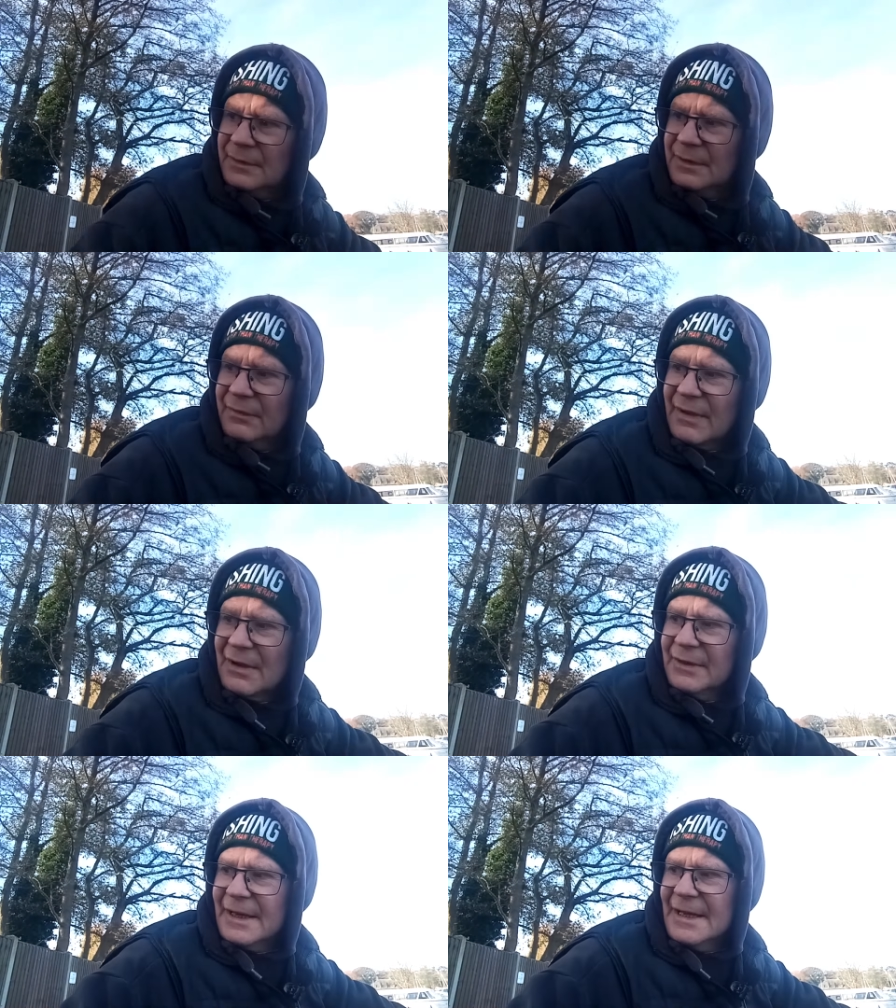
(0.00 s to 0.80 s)
I
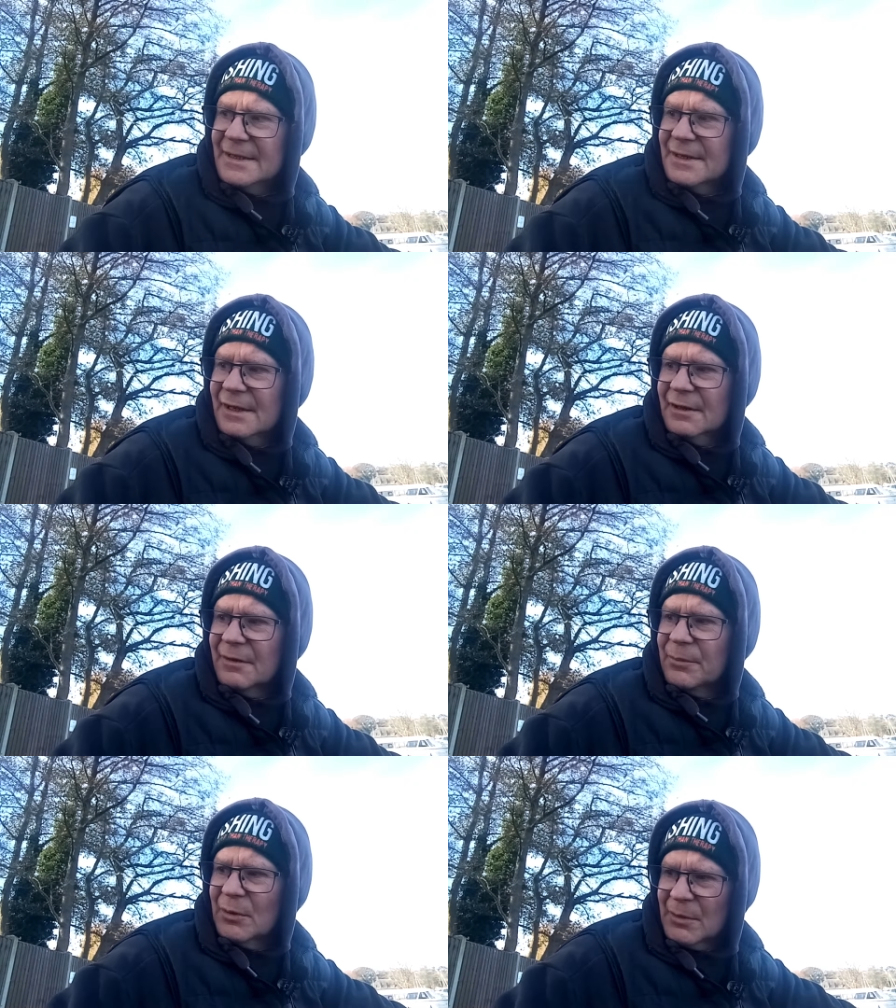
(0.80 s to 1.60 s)
found it easier. I
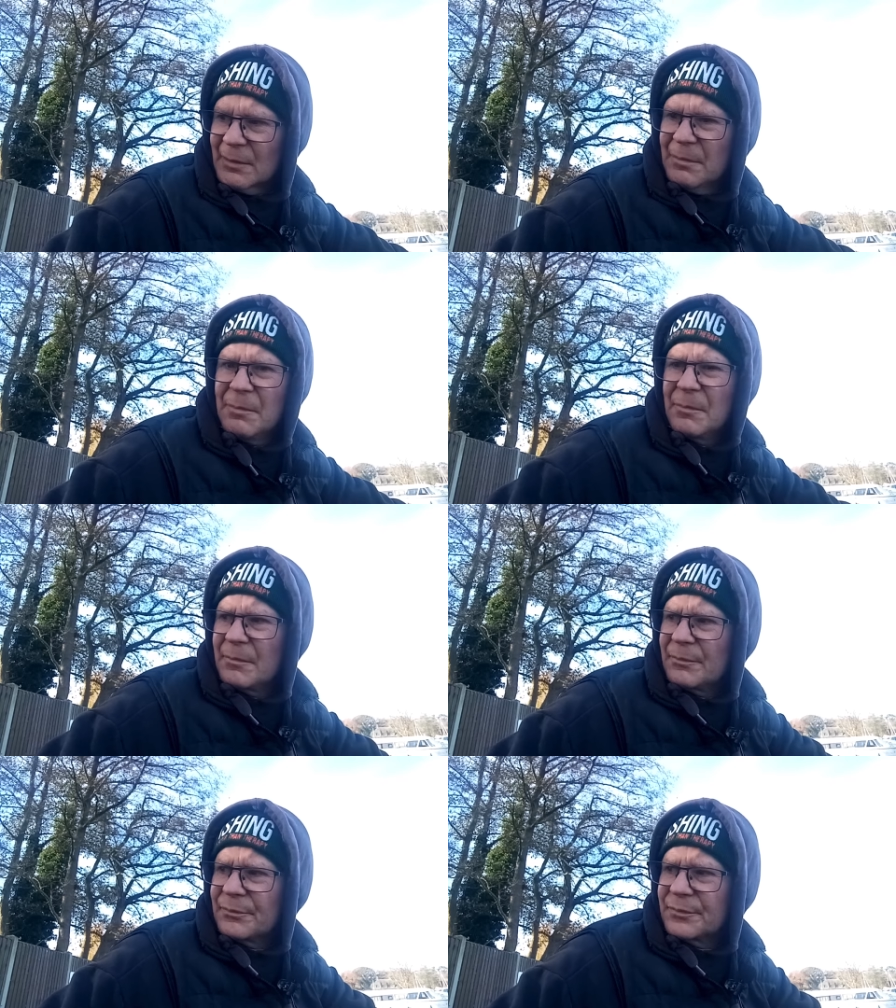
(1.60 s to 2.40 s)
put my
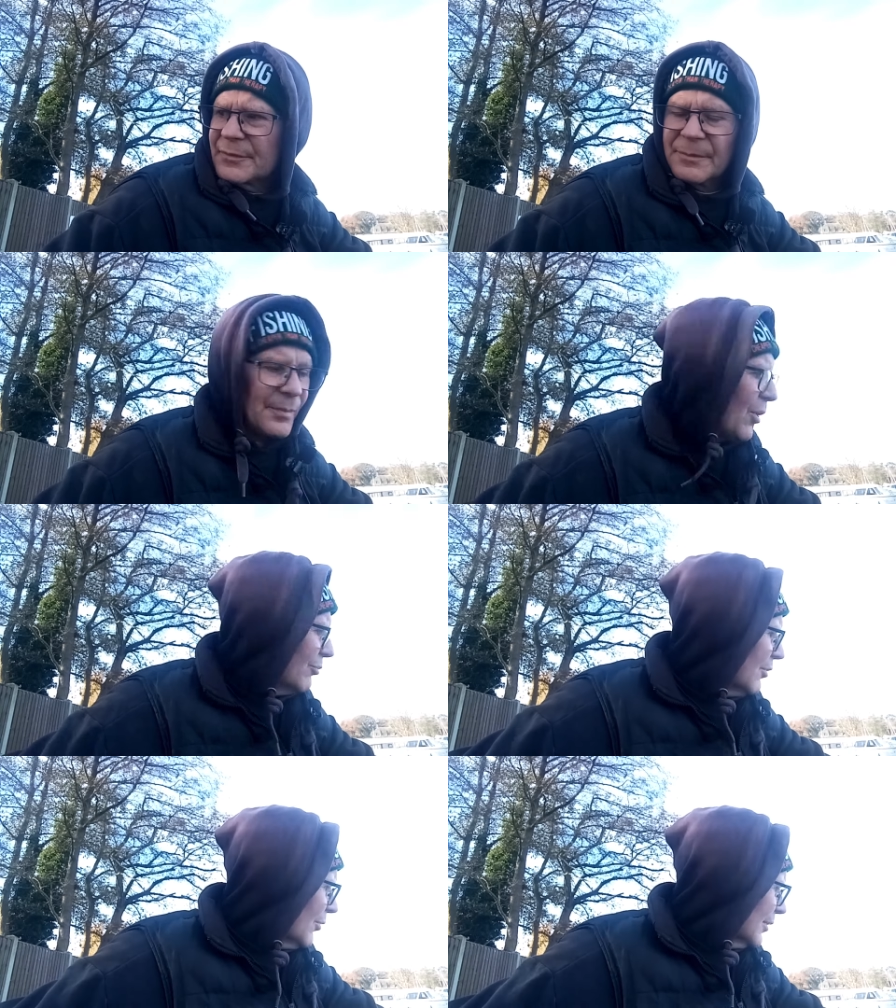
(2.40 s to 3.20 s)

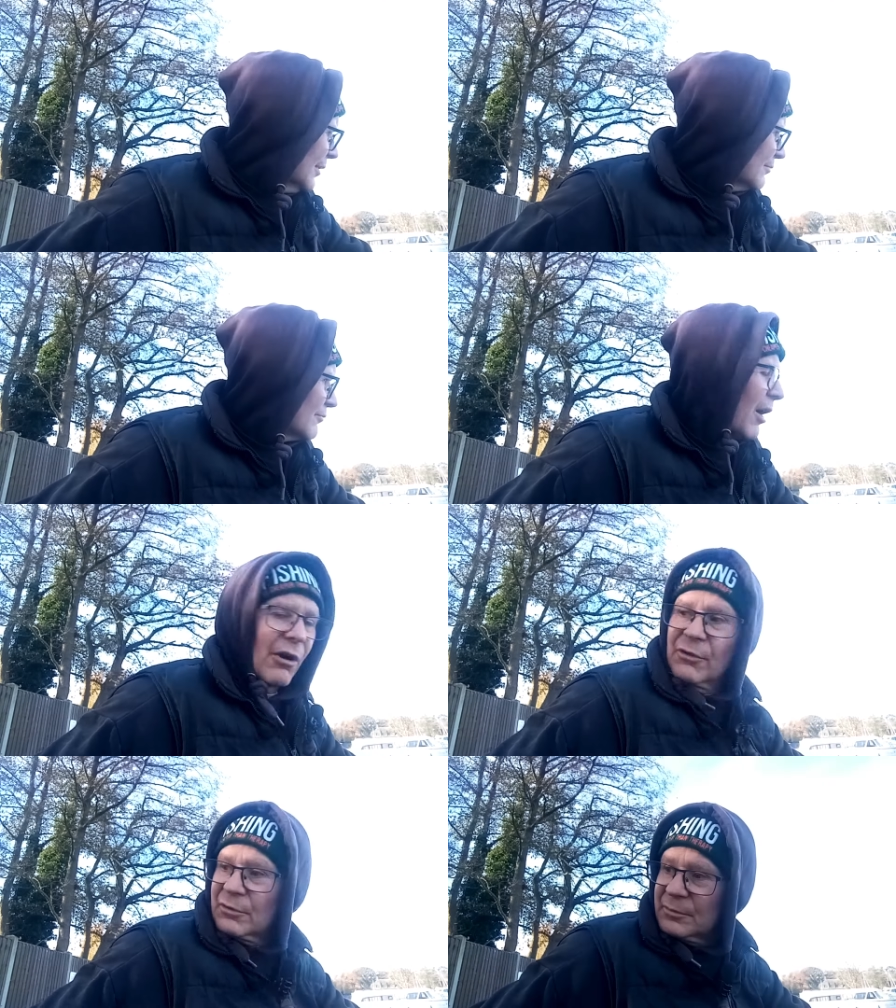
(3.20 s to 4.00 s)
pole roller right
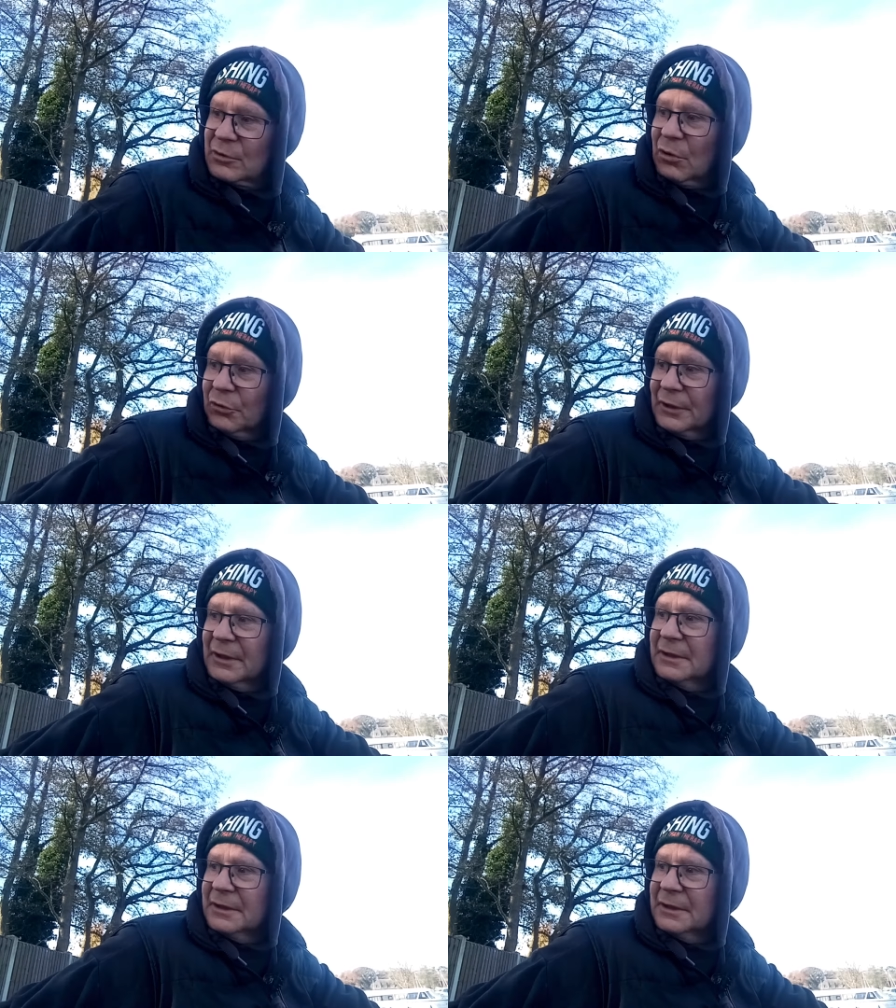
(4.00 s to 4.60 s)
on the corner,